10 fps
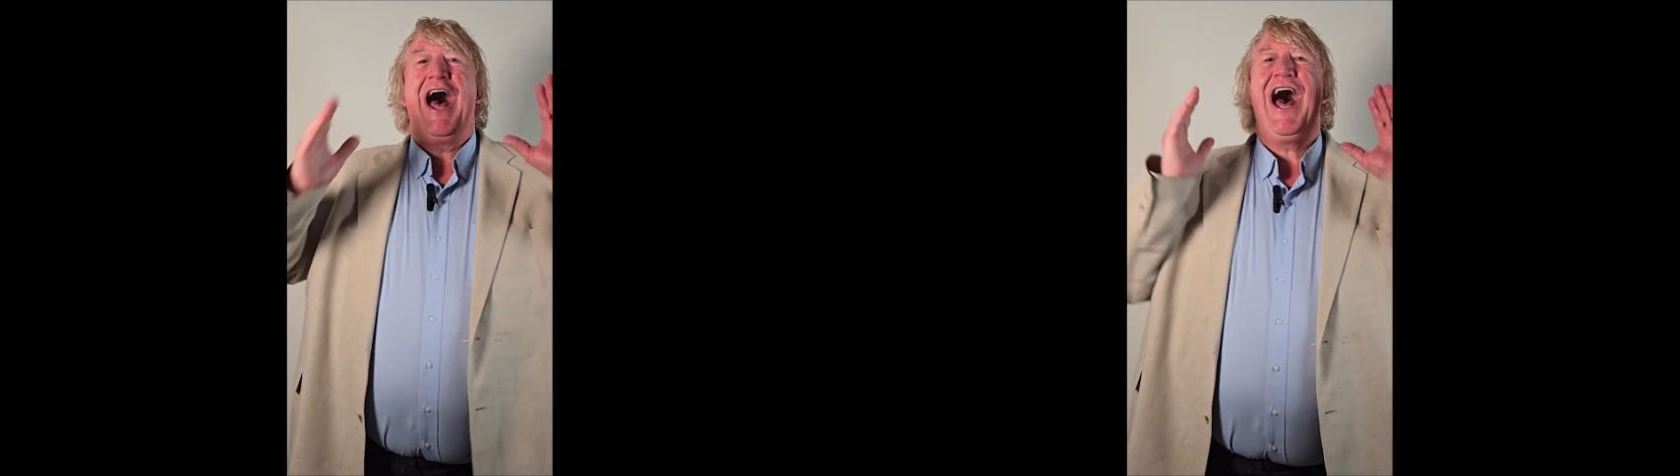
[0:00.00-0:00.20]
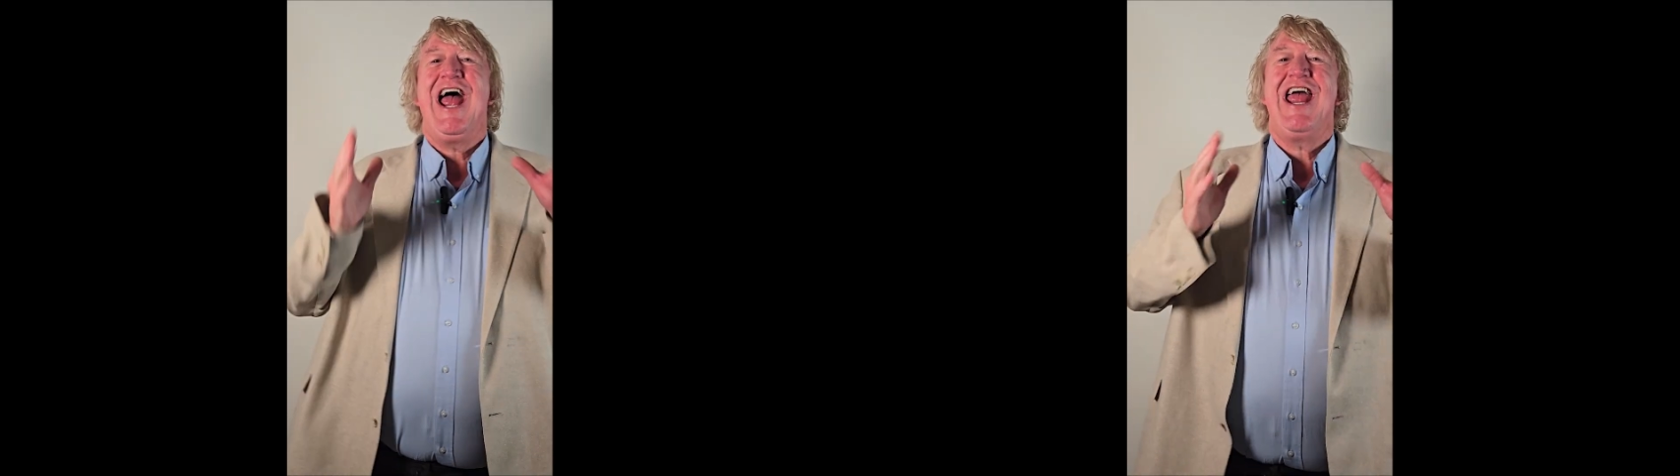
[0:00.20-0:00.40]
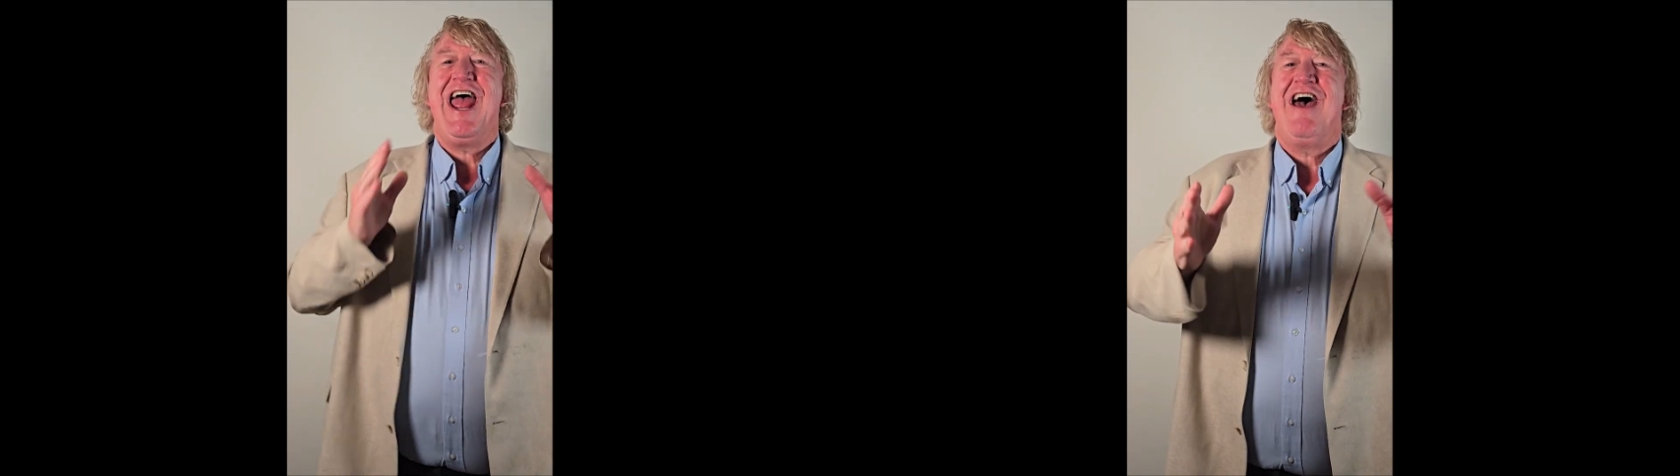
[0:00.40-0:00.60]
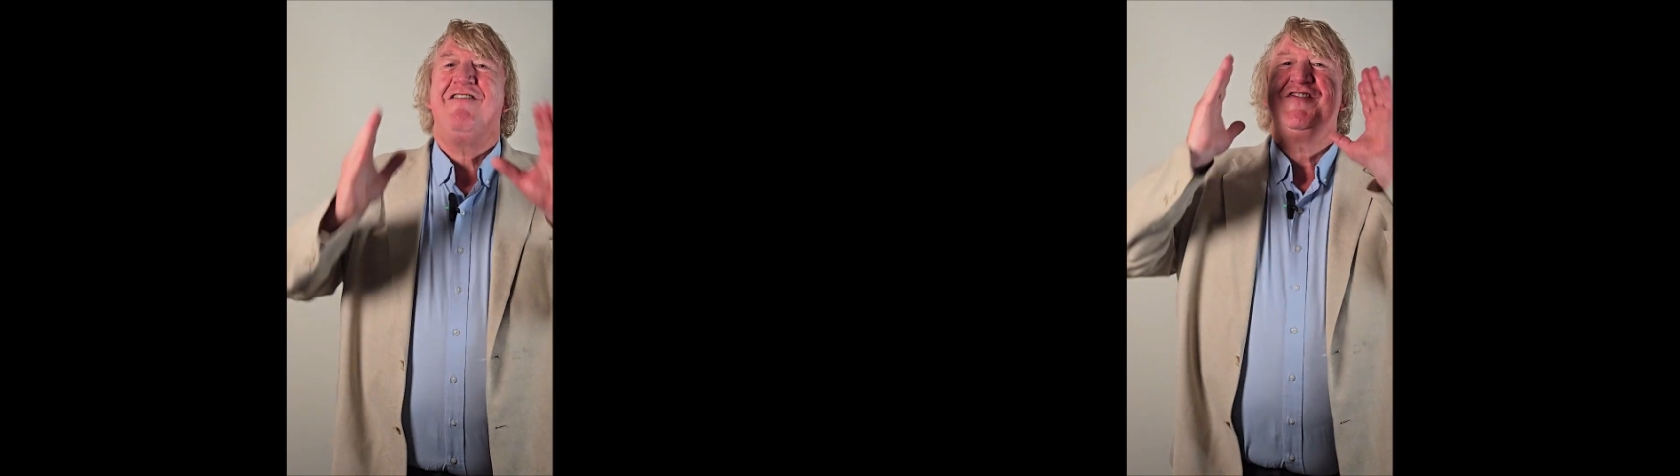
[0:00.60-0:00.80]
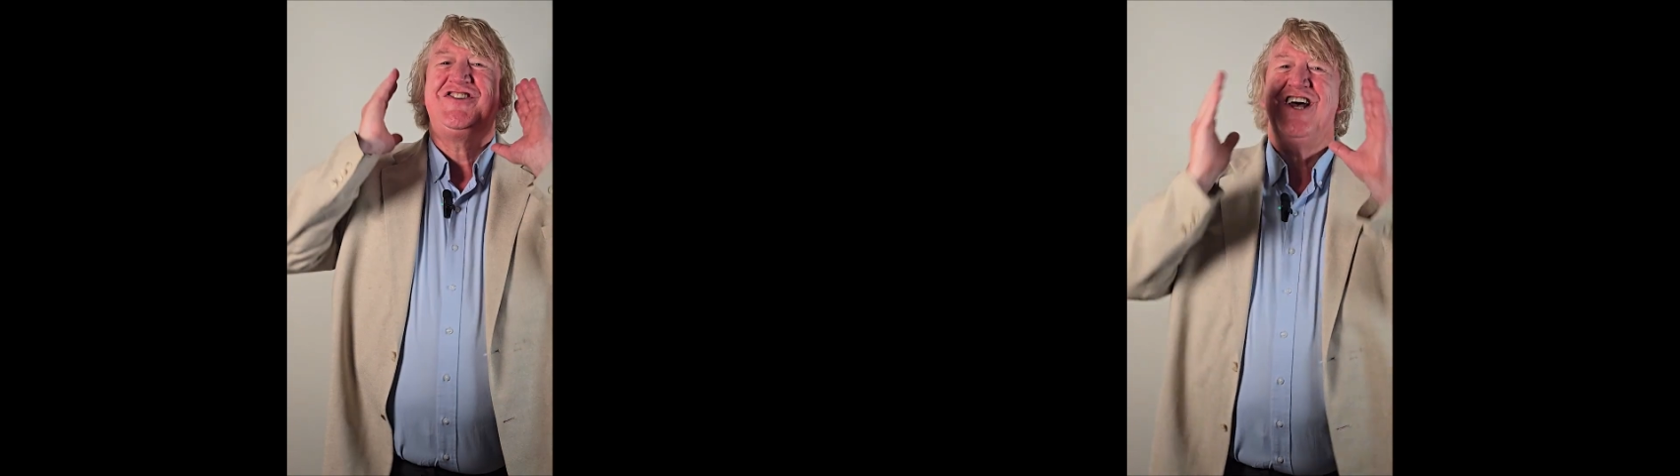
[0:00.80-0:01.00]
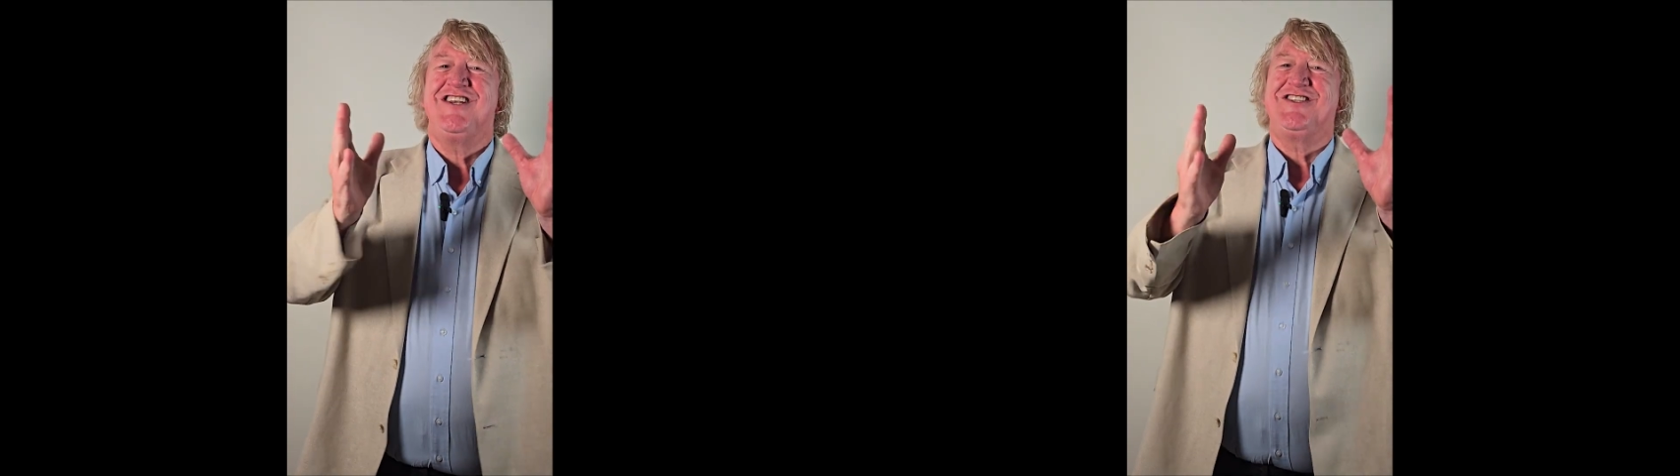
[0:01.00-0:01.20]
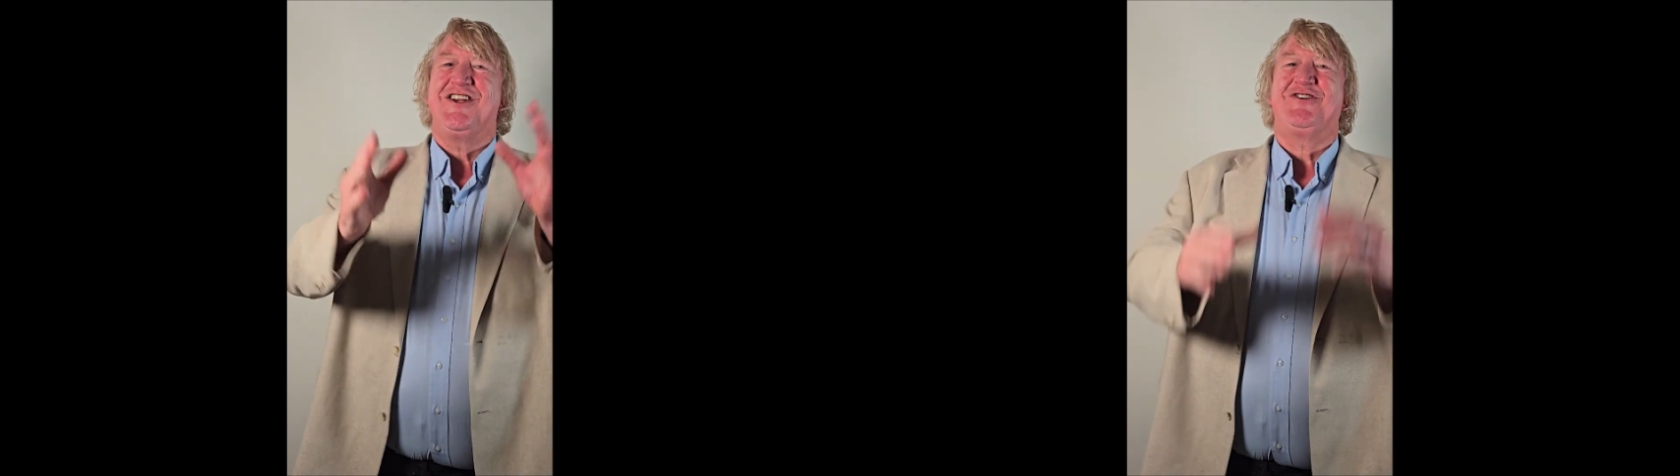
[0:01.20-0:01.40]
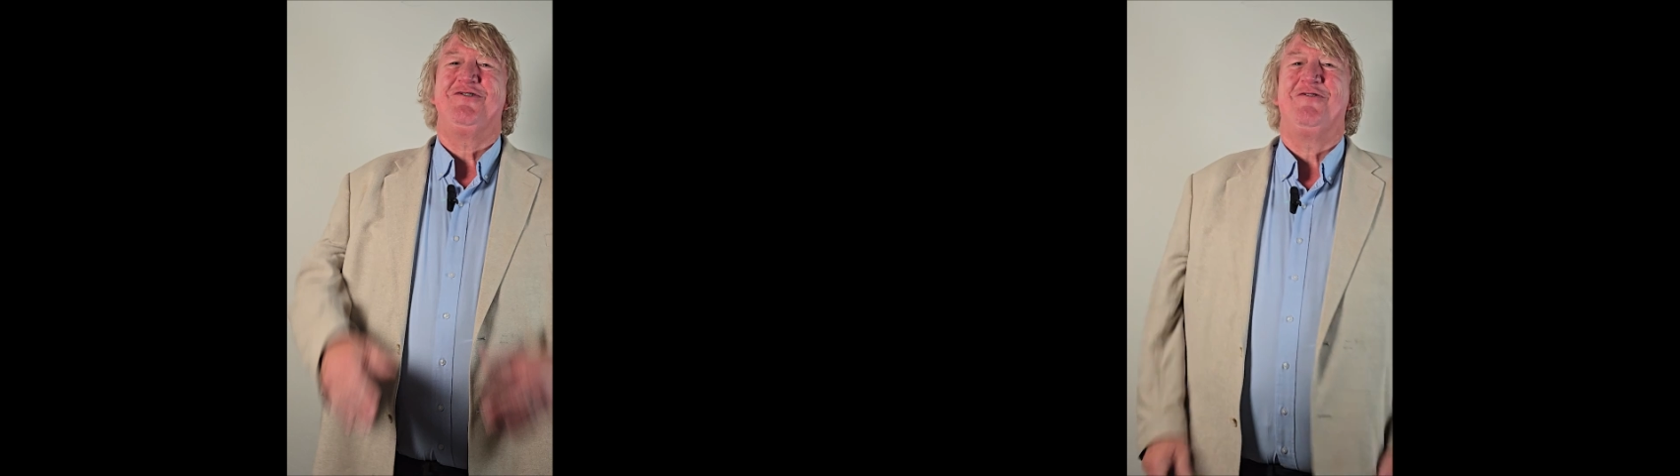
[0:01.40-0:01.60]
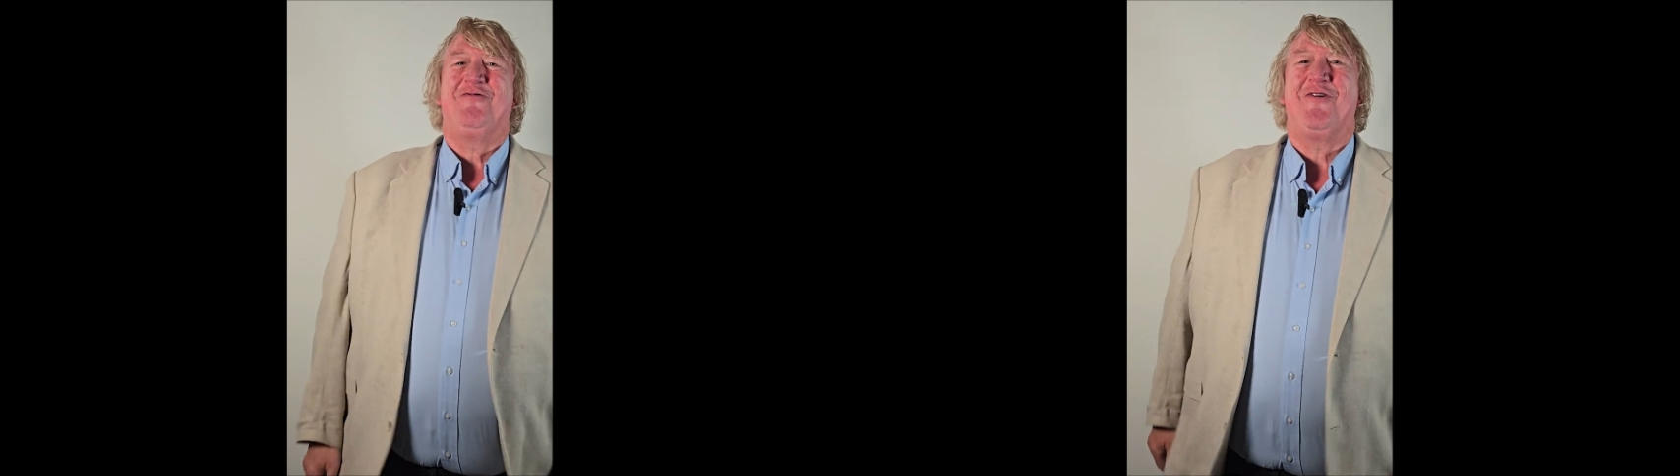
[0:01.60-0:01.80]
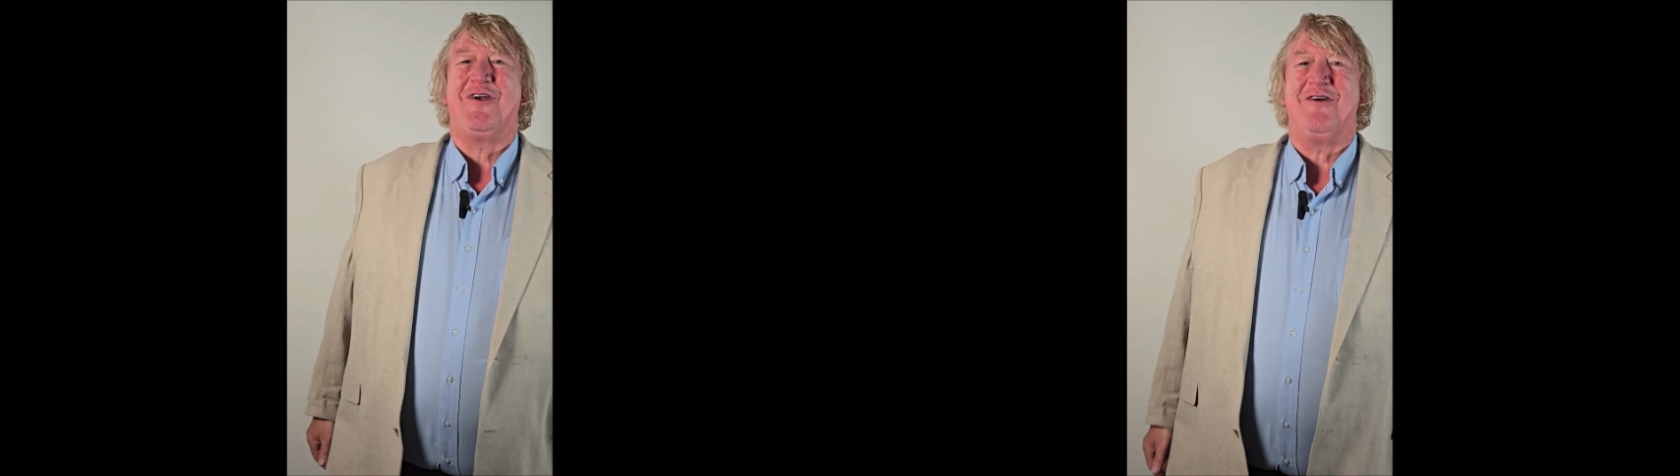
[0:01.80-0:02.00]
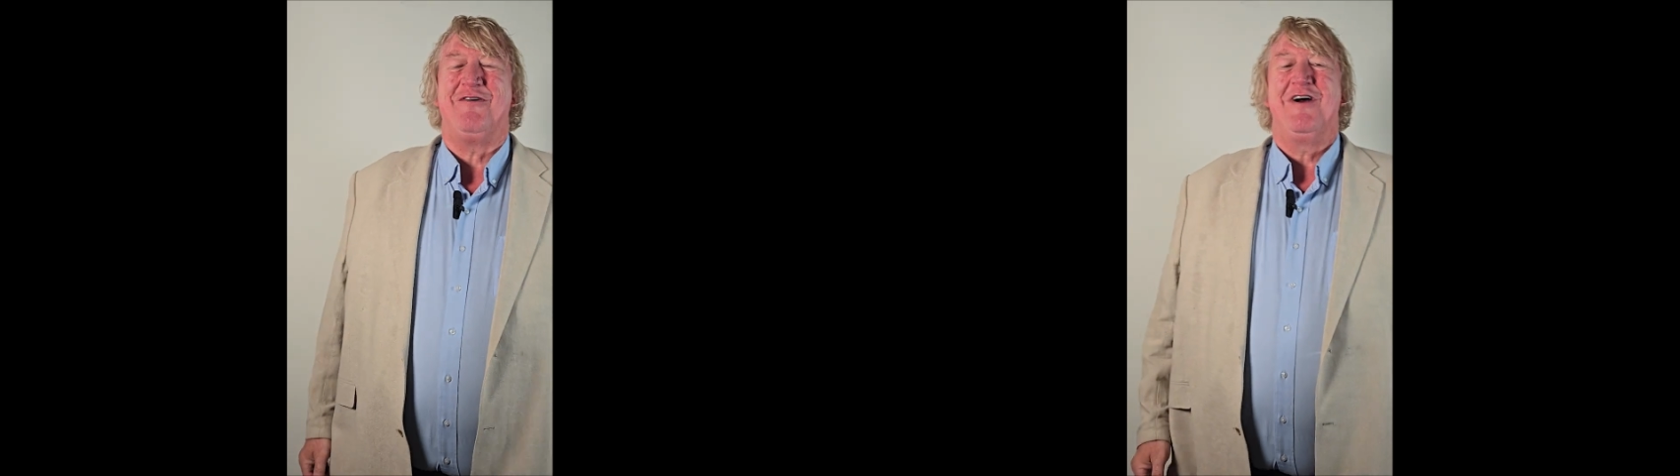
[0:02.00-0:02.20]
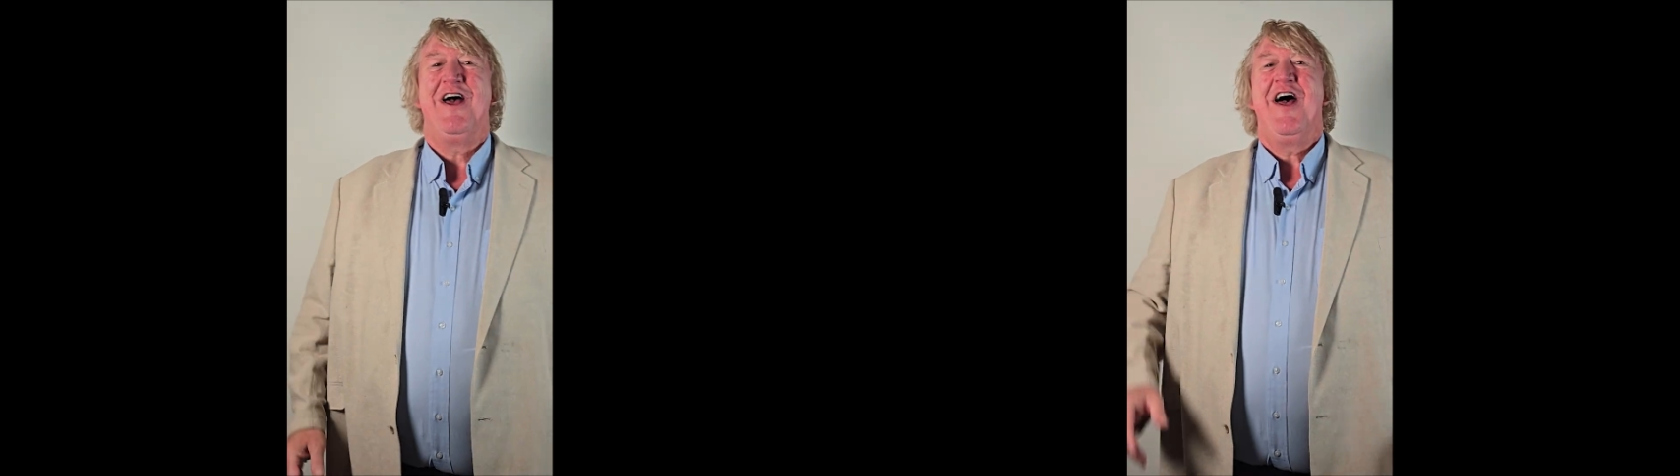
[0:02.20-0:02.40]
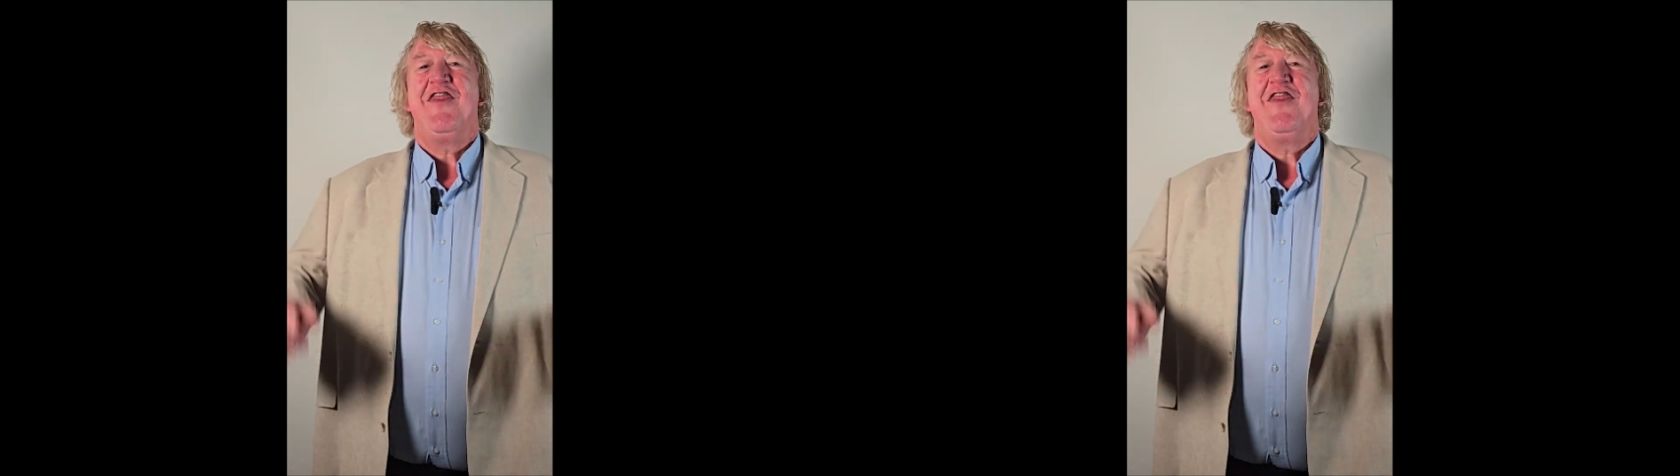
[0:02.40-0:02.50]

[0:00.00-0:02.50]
I have just a tool for you,